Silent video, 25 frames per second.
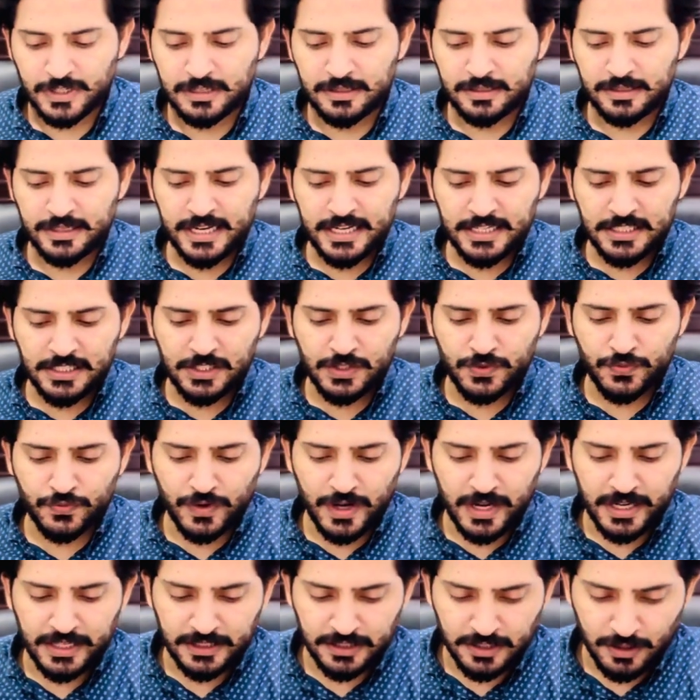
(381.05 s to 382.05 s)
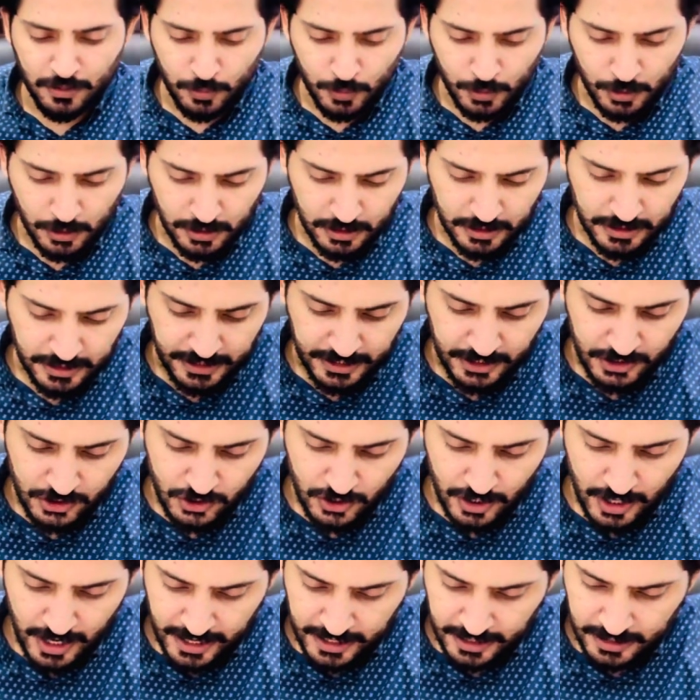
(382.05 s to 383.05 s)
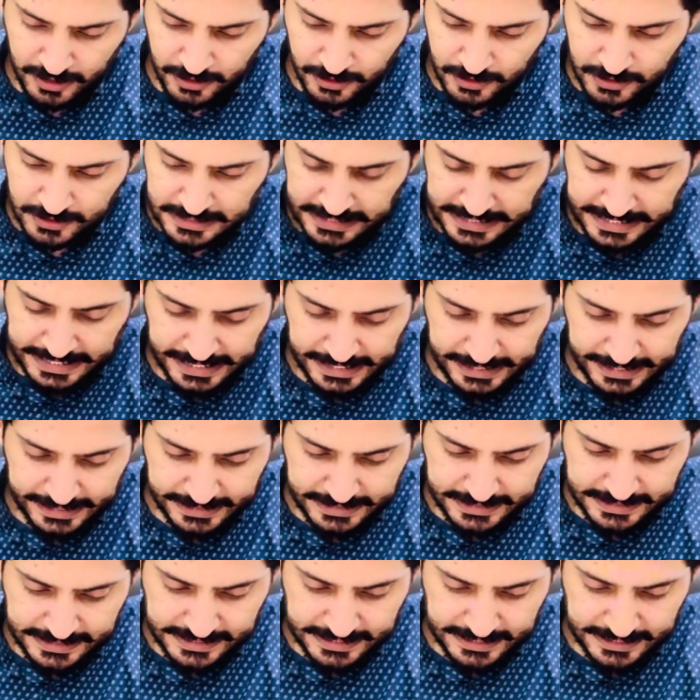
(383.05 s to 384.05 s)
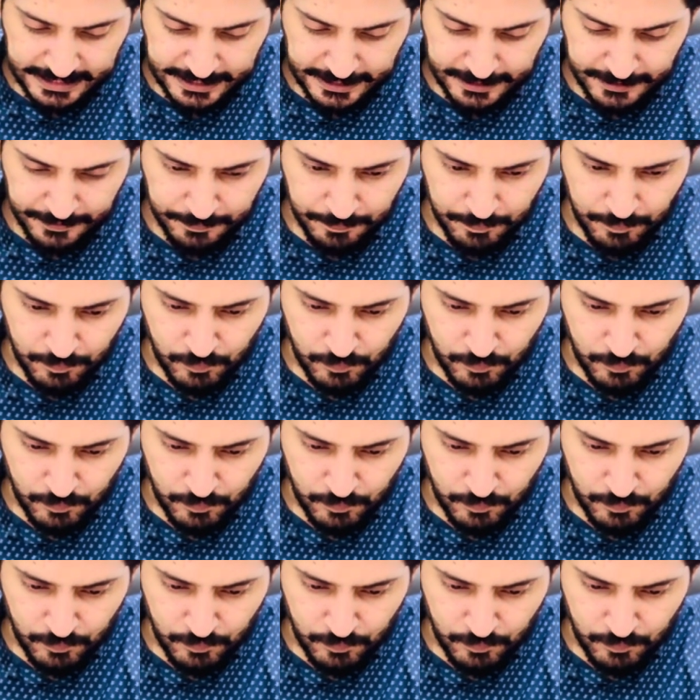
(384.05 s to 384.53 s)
Let's find the word Hitchhiker's Galaxy.